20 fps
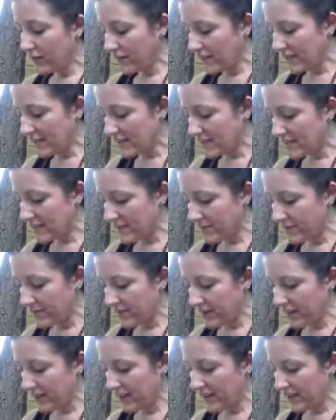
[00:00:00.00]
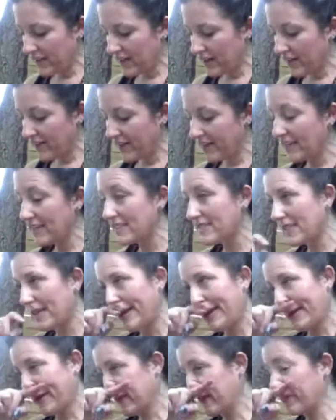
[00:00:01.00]
well, and it's you know, and then it's
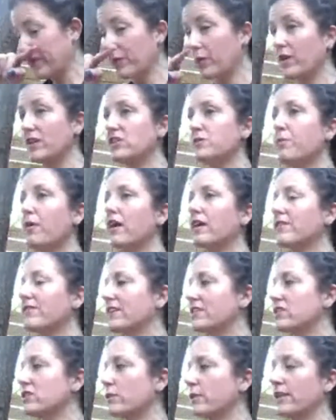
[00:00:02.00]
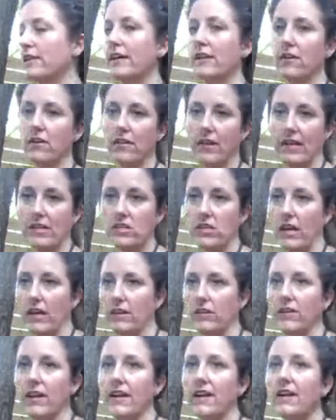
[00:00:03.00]
like, which part of us do we let our light
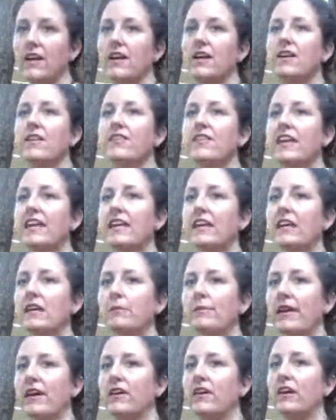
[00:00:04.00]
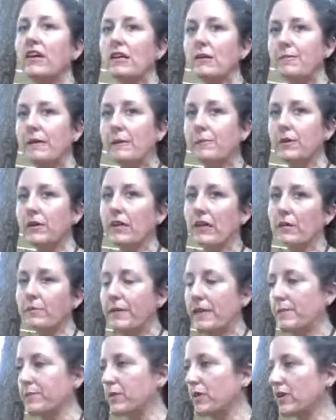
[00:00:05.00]
shine? Okay. Thinking about hurt people.
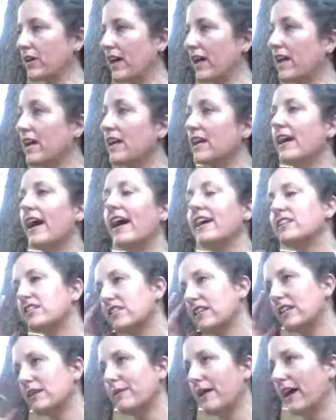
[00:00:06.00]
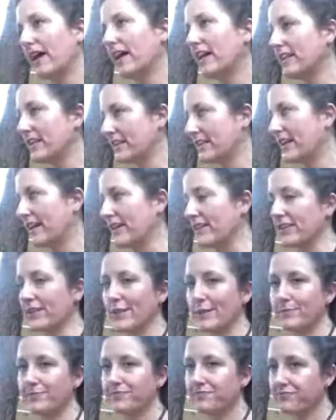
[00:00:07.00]
Okay. I just thought about Helen
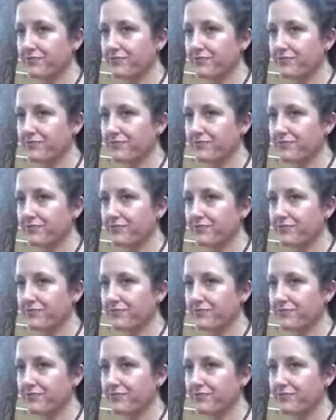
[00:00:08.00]
Keller.